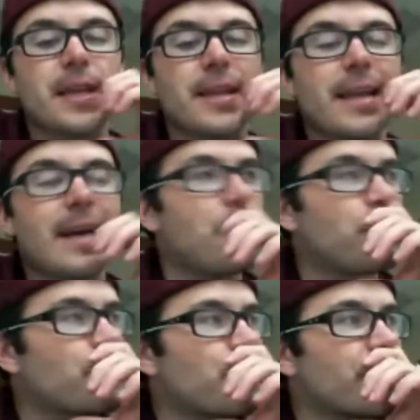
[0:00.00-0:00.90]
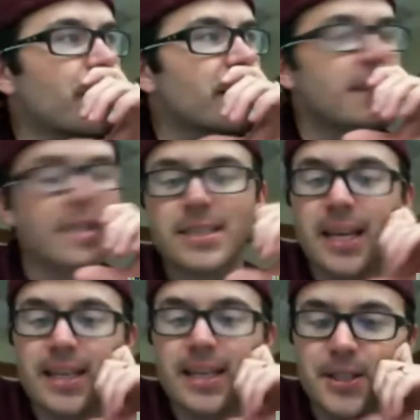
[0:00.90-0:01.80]
That I'm really
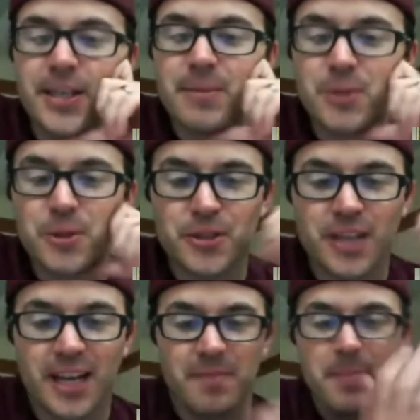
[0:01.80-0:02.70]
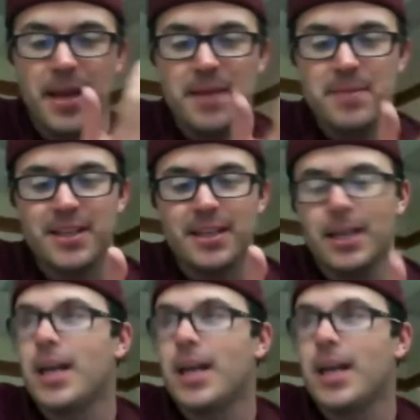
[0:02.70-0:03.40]
excited. Nerd Camp Junior is kind of my baby.